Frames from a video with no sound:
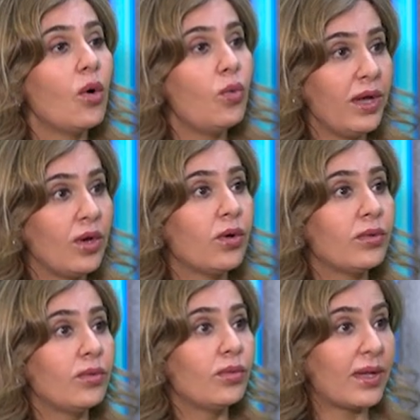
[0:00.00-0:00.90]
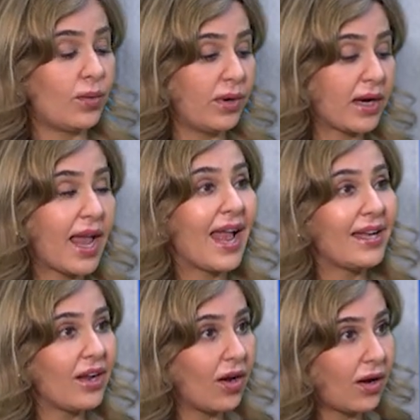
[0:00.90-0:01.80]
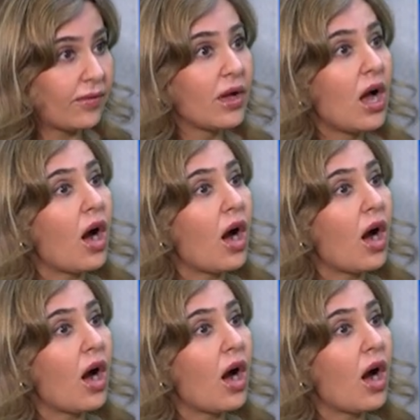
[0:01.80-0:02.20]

we know that we're handing off